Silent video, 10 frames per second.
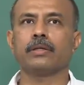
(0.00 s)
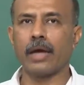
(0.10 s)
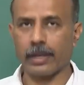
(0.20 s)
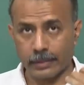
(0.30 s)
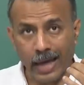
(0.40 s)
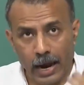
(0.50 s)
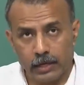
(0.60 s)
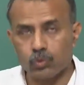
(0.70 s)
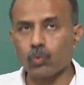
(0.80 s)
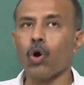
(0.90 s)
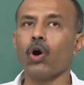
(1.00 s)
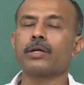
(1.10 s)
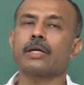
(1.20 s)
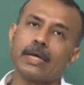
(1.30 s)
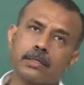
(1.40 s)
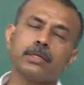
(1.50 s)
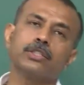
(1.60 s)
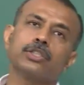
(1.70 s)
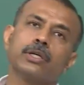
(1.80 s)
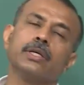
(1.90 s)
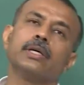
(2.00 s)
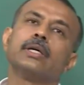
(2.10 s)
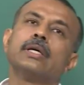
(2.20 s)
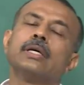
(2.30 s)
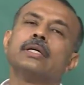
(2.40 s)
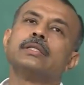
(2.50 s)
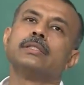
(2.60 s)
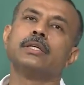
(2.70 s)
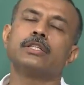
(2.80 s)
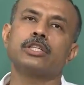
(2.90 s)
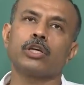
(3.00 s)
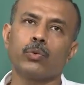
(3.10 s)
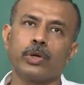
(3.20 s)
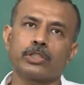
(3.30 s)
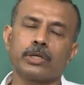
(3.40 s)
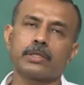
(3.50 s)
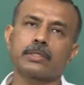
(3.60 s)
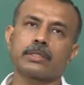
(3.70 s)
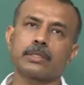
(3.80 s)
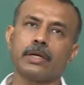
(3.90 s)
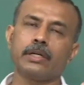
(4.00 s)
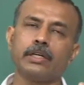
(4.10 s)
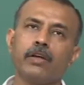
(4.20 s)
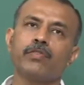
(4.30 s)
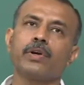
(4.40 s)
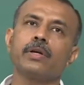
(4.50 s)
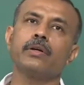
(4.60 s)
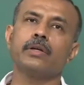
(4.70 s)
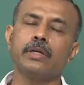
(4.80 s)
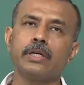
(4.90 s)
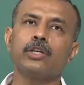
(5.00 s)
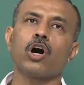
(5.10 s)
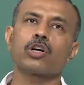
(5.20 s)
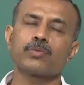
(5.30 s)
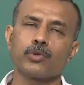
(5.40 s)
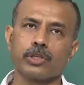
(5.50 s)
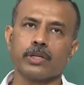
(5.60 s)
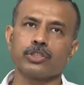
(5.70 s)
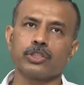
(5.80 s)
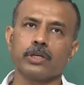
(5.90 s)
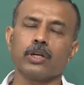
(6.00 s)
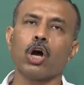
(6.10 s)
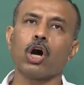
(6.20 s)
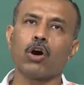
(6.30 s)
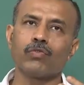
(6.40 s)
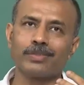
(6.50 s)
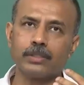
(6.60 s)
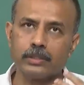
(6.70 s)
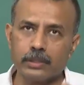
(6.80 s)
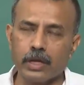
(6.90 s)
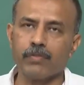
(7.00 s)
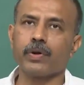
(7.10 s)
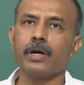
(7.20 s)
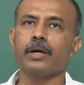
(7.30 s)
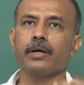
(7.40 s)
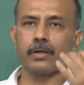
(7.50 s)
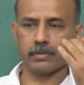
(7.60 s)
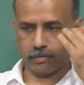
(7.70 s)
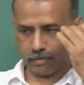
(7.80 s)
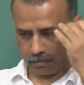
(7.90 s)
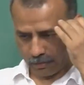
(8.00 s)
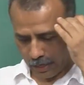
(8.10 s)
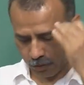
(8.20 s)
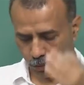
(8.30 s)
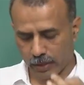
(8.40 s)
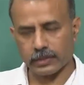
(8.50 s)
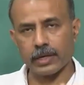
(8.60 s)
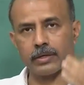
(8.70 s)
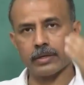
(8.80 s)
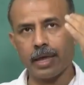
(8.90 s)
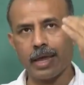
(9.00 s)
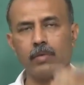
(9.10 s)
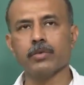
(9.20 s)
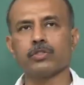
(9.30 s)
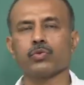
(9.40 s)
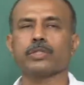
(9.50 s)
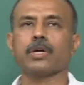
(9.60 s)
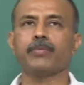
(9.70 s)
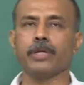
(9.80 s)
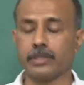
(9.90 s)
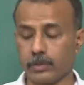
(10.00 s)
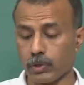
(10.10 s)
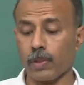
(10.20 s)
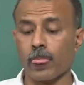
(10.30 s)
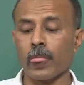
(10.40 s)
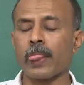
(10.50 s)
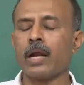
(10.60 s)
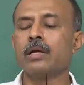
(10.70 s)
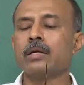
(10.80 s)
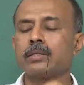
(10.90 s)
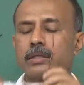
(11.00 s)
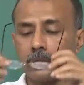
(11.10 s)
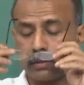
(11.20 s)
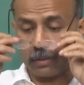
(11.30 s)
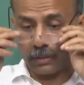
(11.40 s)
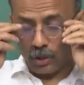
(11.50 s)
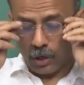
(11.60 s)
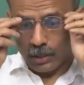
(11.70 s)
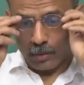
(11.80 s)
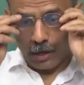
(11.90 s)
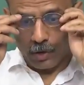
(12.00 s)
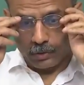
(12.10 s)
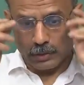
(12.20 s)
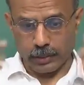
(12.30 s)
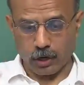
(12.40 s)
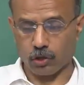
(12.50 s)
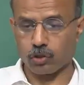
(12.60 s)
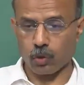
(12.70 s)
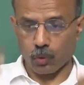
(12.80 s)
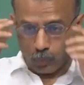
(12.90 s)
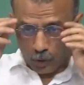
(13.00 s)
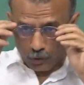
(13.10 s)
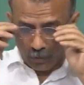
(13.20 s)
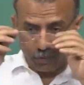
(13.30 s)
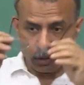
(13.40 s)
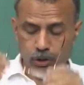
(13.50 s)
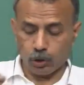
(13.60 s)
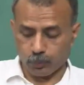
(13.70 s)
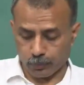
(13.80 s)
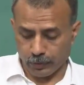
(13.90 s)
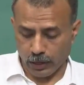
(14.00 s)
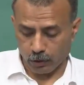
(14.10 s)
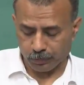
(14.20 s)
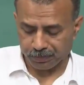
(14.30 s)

and that is what essentially distinguishes the different redox potential of different XYZ elements which are present, okay. So, talking about the redox, so what we will do now